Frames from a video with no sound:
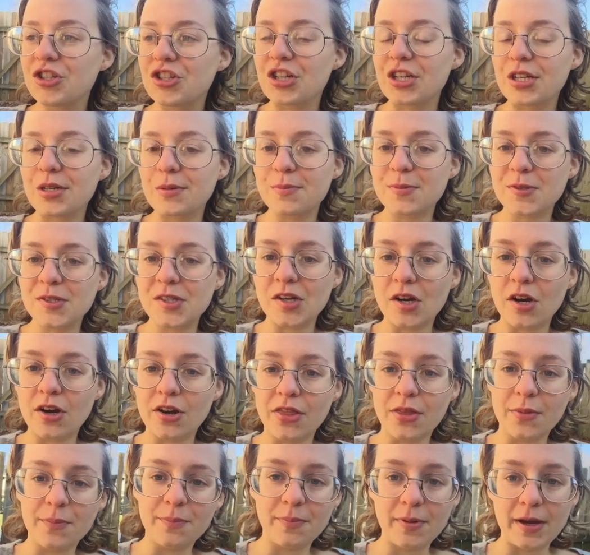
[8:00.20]
chips
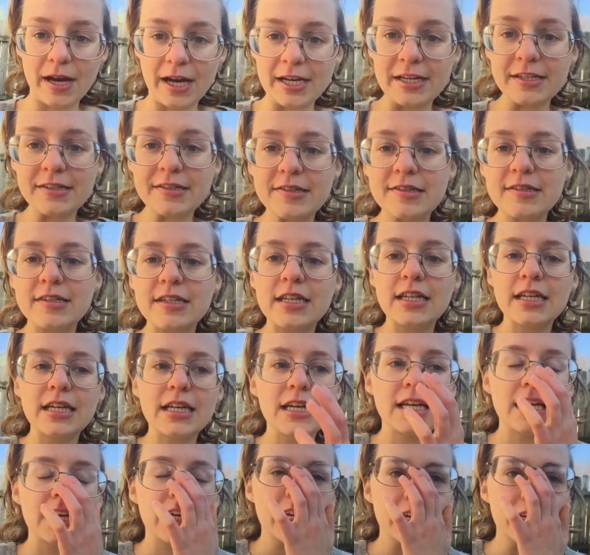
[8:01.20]
are the best
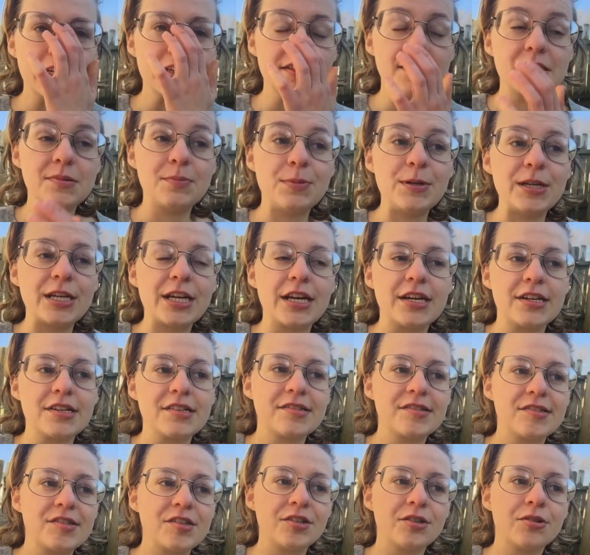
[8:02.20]
is
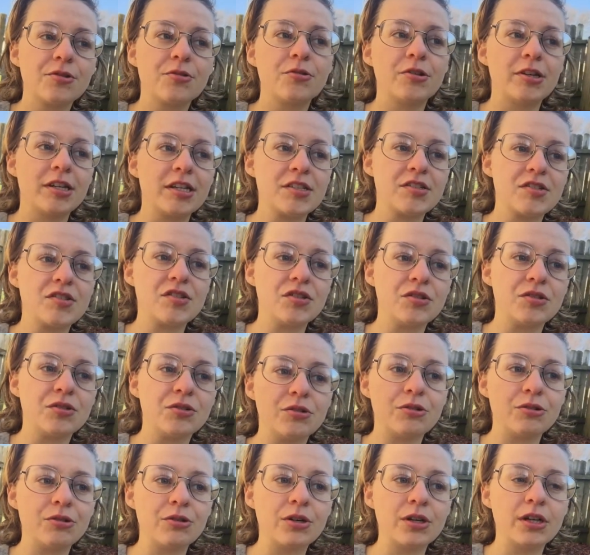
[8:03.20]
because they're going
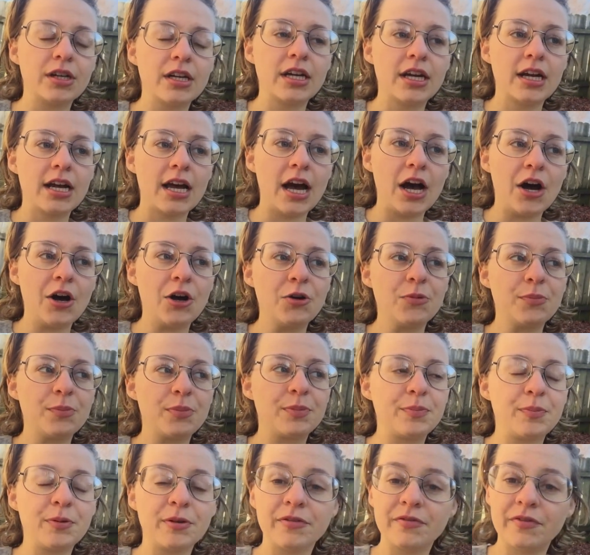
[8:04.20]
to help
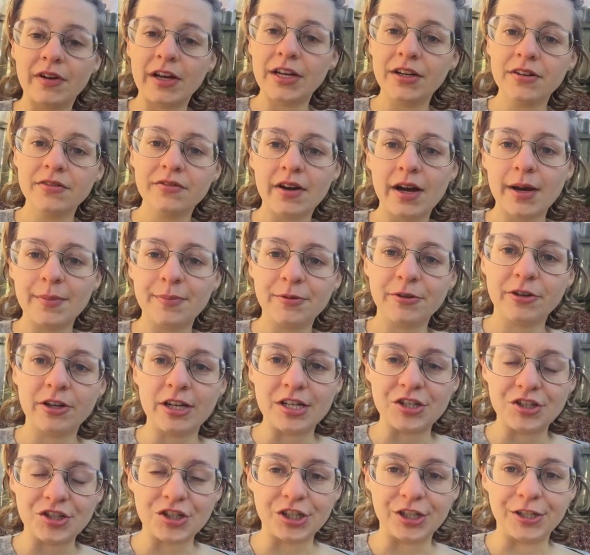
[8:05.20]
prevent
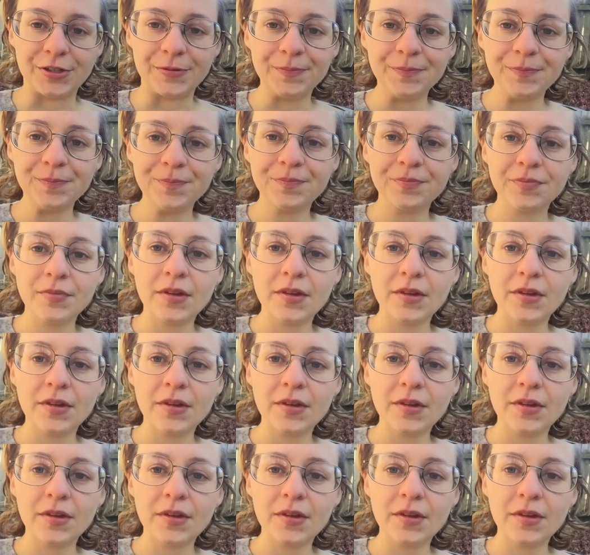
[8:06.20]
evaporation,